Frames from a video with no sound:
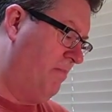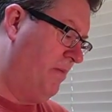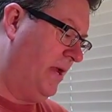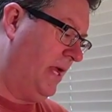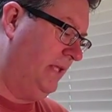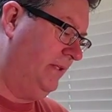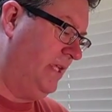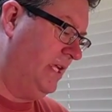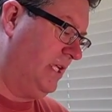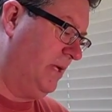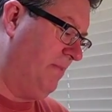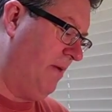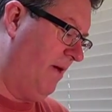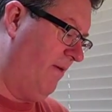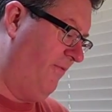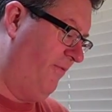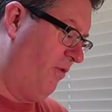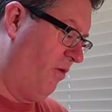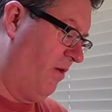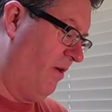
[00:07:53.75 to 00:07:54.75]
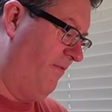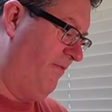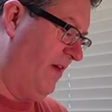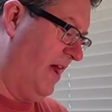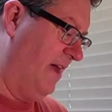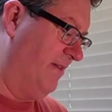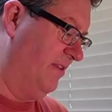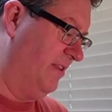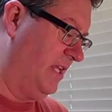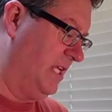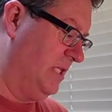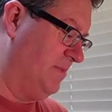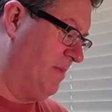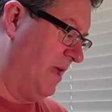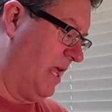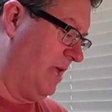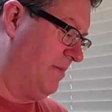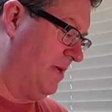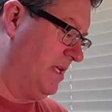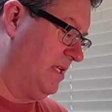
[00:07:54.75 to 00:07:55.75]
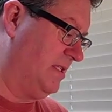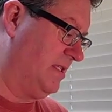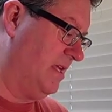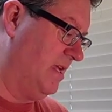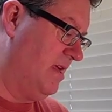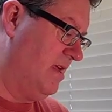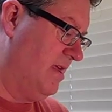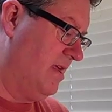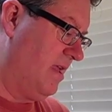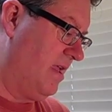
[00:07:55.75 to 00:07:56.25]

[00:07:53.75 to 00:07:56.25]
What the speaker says: But I take about 4 or 5 of these babies.